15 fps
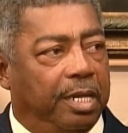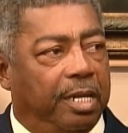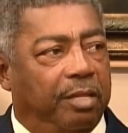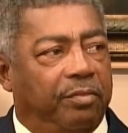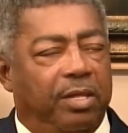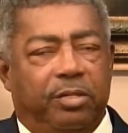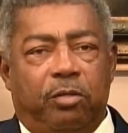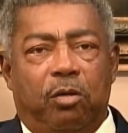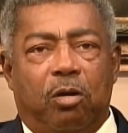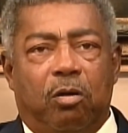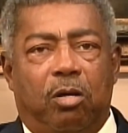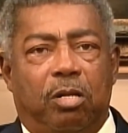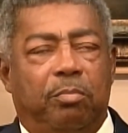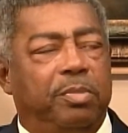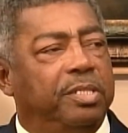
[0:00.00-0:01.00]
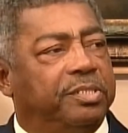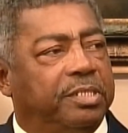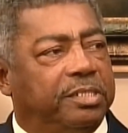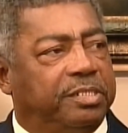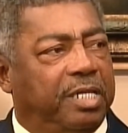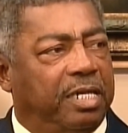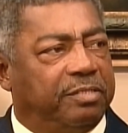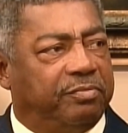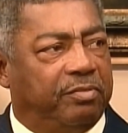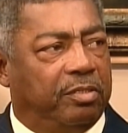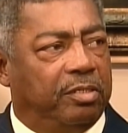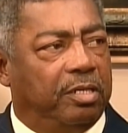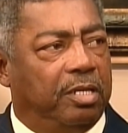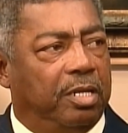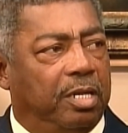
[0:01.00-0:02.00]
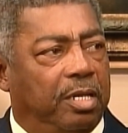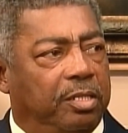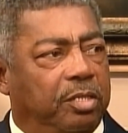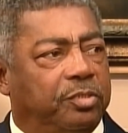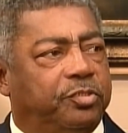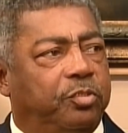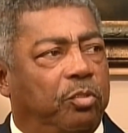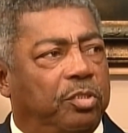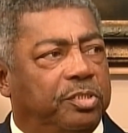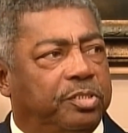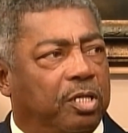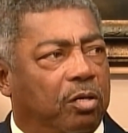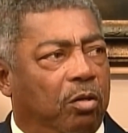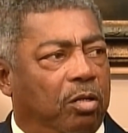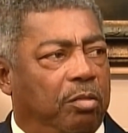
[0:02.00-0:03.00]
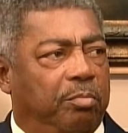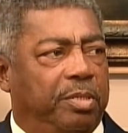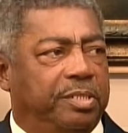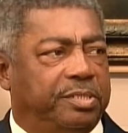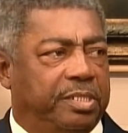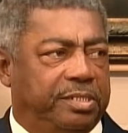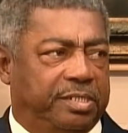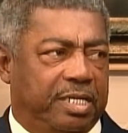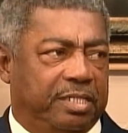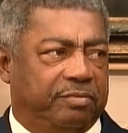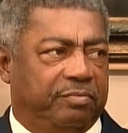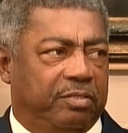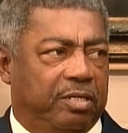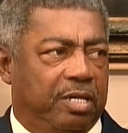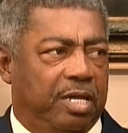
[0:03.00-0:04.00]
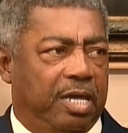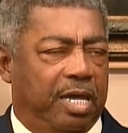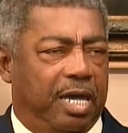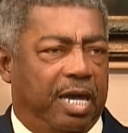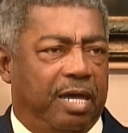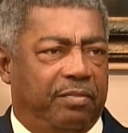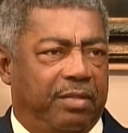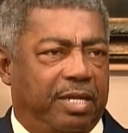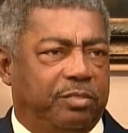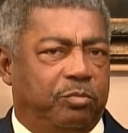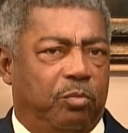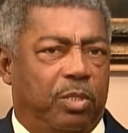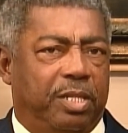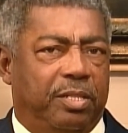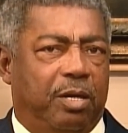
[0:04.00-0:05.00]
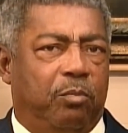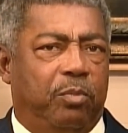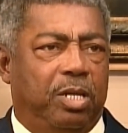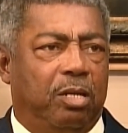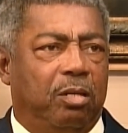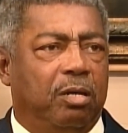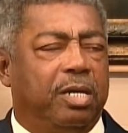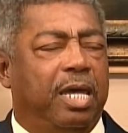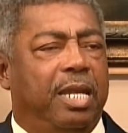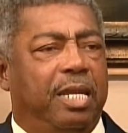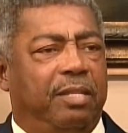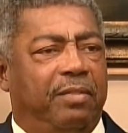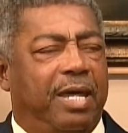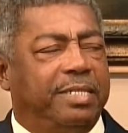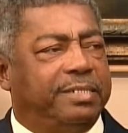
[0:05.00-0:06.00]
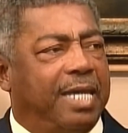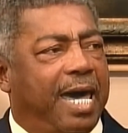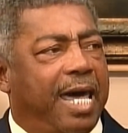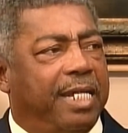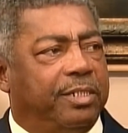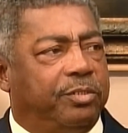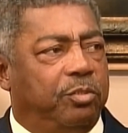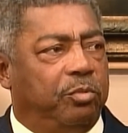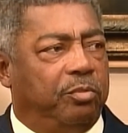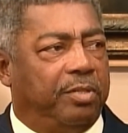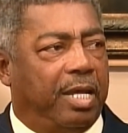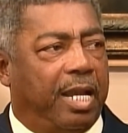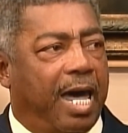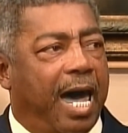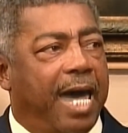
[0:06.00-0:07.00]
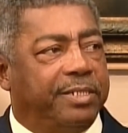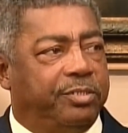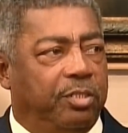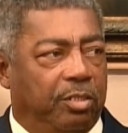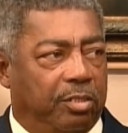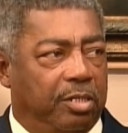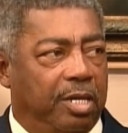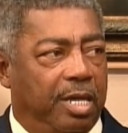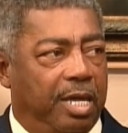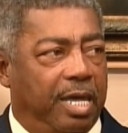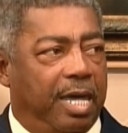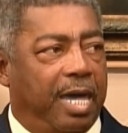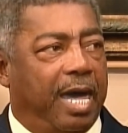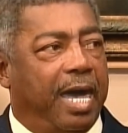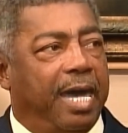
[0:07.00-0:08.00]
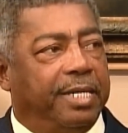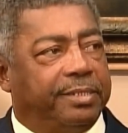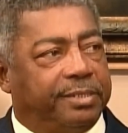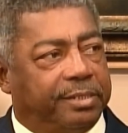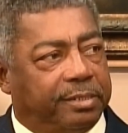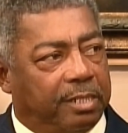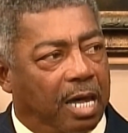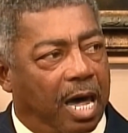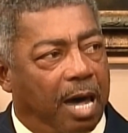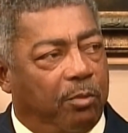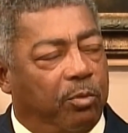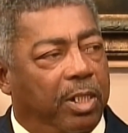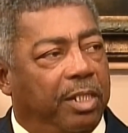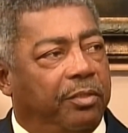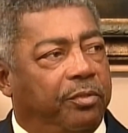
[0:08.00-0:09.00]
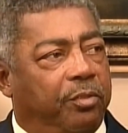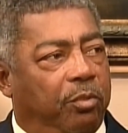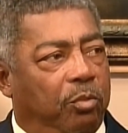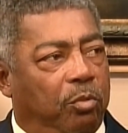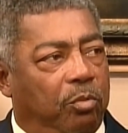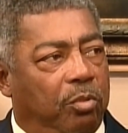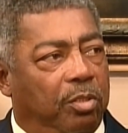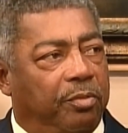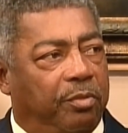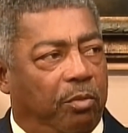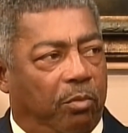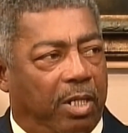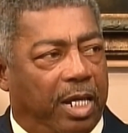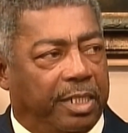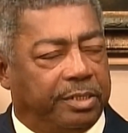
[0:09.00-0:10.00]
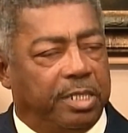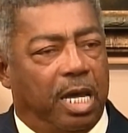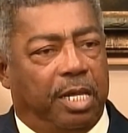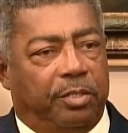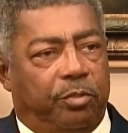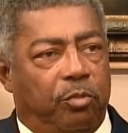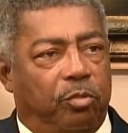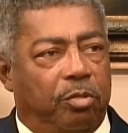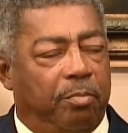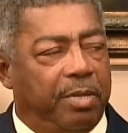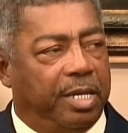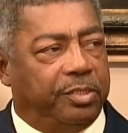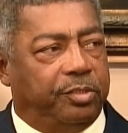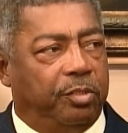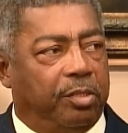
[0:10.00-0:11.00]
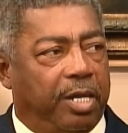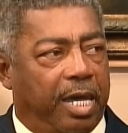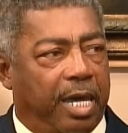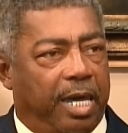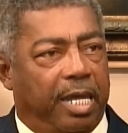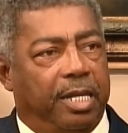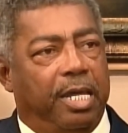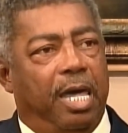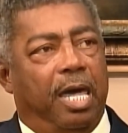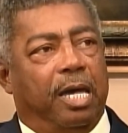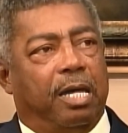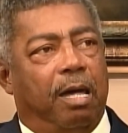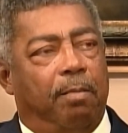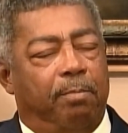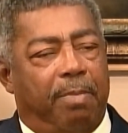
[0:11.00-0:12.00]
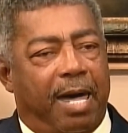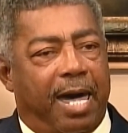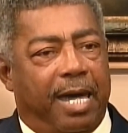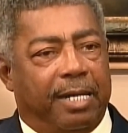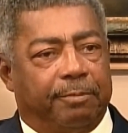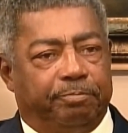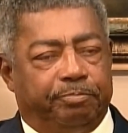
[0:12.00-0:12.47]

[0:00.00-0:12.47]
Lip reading: then you're going to be successful. Your students are going to be successful. And that's the way that we look at it, and that's the attitude that I took as I went through the ranks. Mm-hmm. Do the best you can, come back,